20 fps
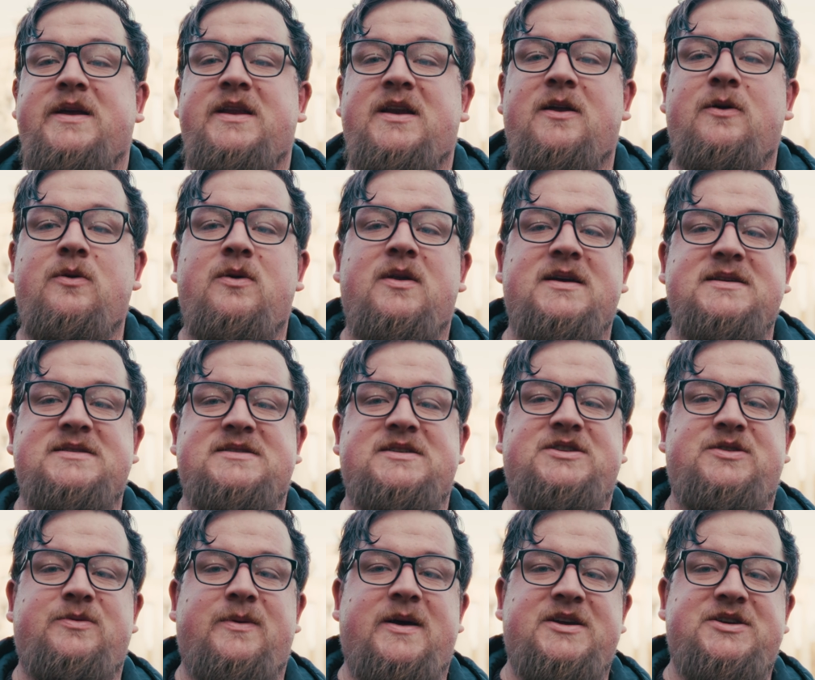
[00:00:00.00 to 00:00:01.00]
in low light
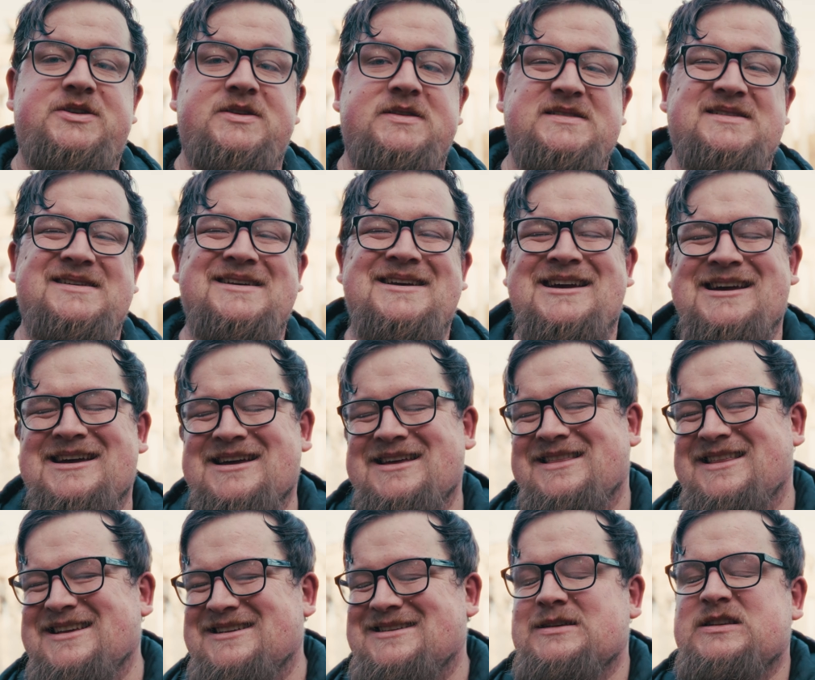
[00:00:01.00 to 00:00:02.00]
situations.
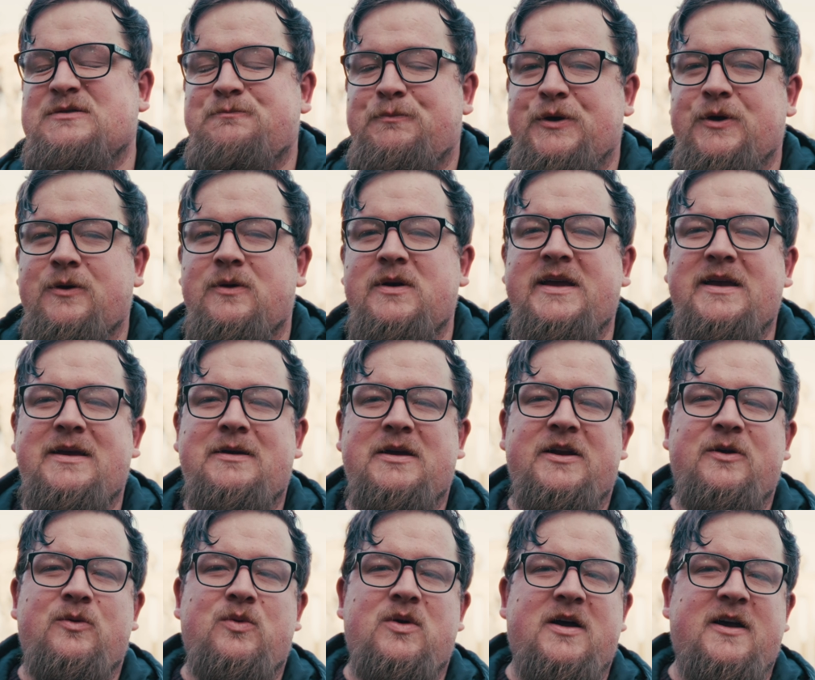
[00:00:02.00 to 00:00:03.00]
This is purely going
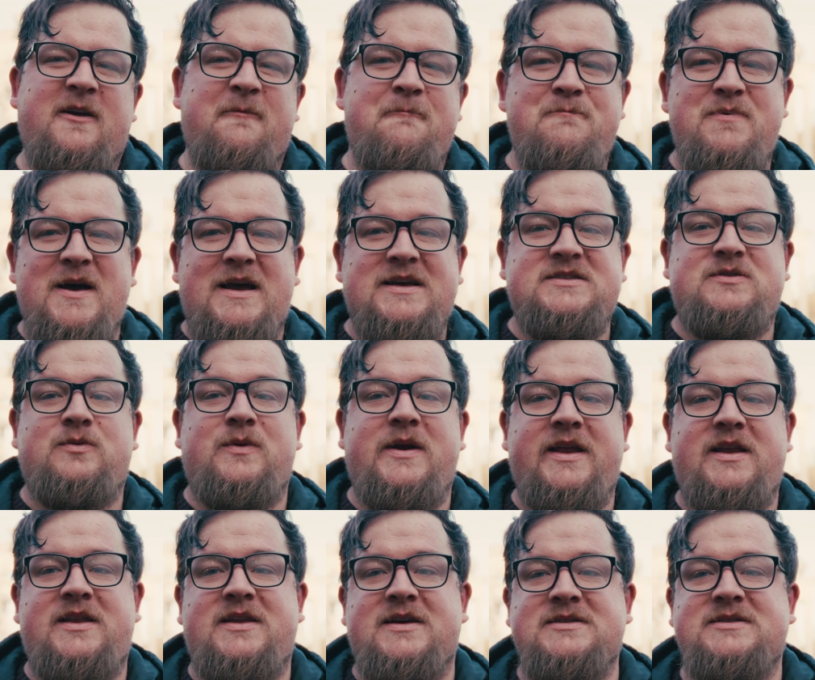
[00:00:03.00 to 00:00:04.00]
to work best when
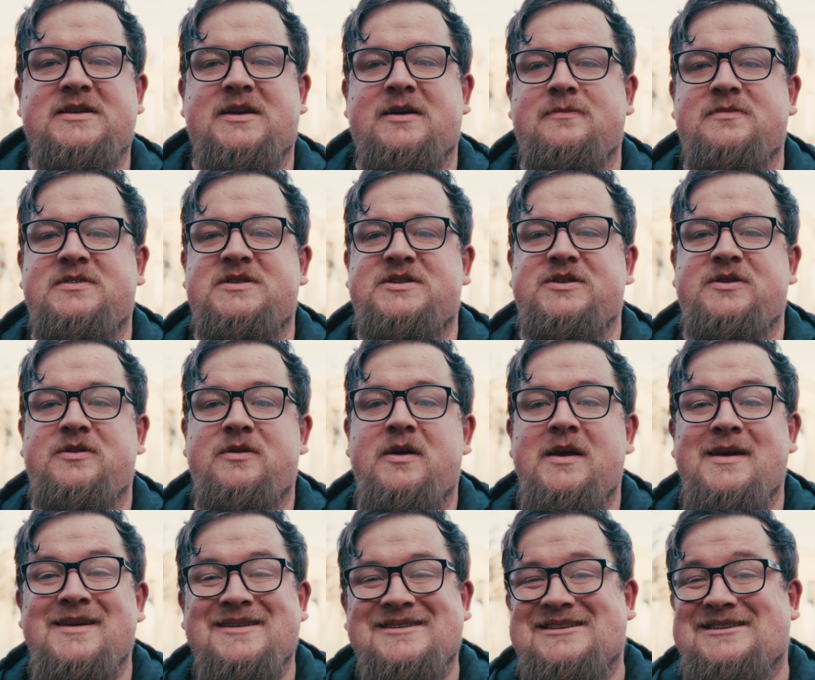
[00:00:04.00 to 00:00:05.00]
it does come to
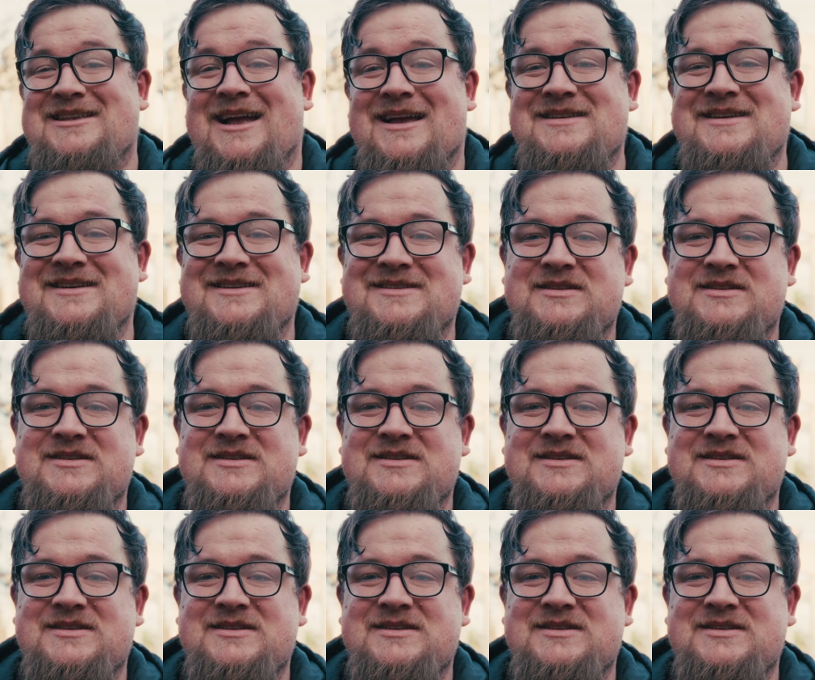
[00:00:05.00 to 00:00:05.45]
static